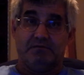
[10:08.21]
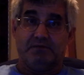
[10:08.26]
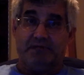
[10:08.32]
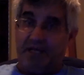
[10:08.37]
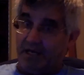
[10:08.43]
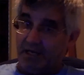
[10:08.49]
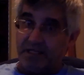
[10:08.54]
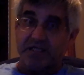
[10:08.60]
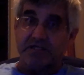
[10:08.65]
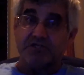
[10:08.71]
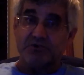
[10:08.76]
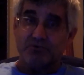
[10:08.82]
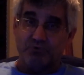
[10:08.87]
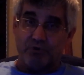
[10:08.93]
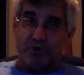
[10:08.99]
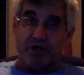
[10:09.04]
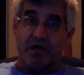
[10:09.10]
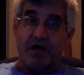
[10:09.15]
That'll get you
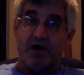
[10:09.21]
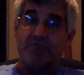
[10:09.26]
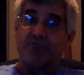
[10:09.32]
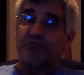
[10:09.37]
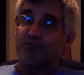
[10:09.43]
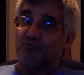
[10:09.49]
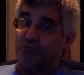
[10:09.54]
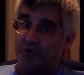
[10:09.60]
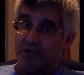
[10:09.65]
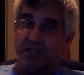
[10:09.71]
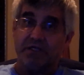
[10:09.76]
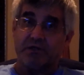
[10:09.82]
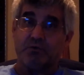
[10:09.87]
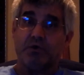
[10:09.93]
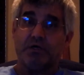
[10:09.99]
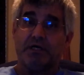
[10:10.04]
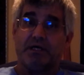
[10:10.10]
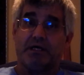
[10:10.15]
run off really
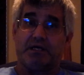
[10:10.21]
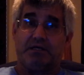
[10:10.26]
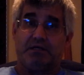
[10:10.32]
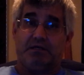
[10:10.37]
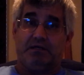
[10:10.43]
quick.